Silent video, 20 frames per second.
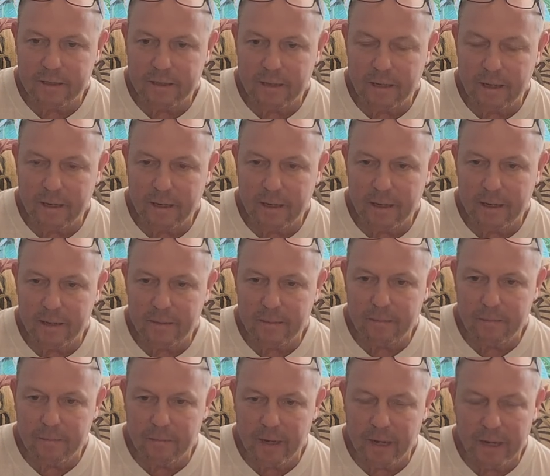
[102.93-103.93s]
I got
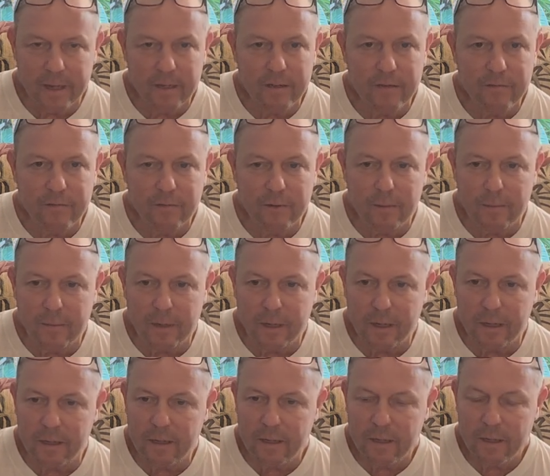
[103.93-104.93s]
banned from
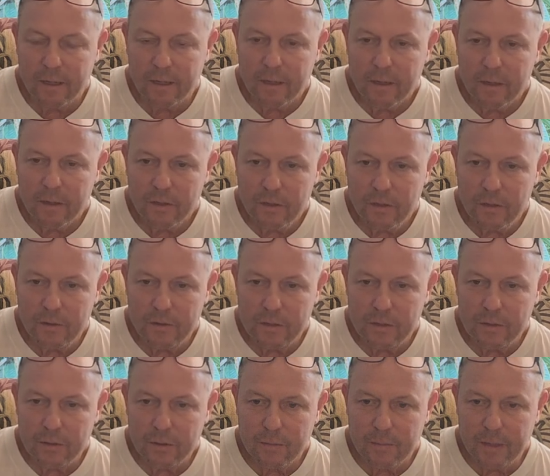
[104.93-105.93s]

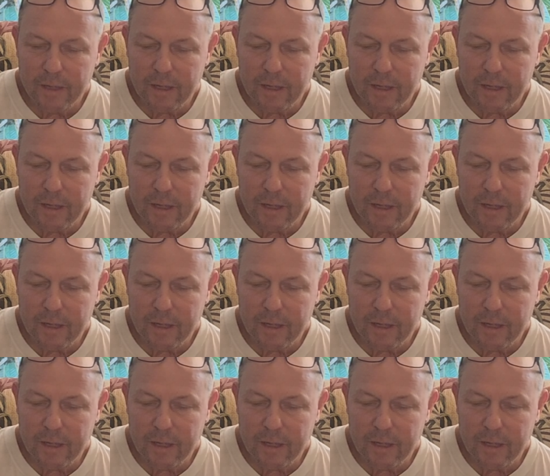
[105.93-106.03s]
YouTube